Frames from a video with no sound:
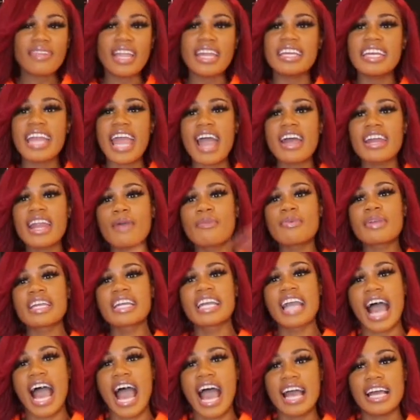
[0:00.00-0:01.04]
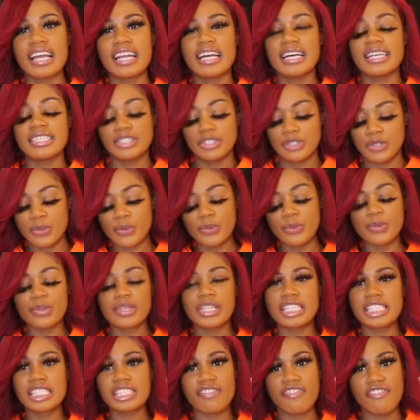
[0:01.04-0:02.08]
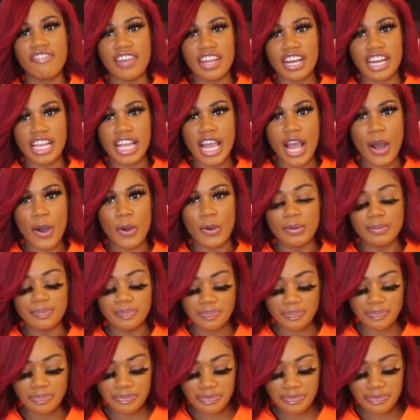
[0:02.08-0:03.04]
now that we got through this video,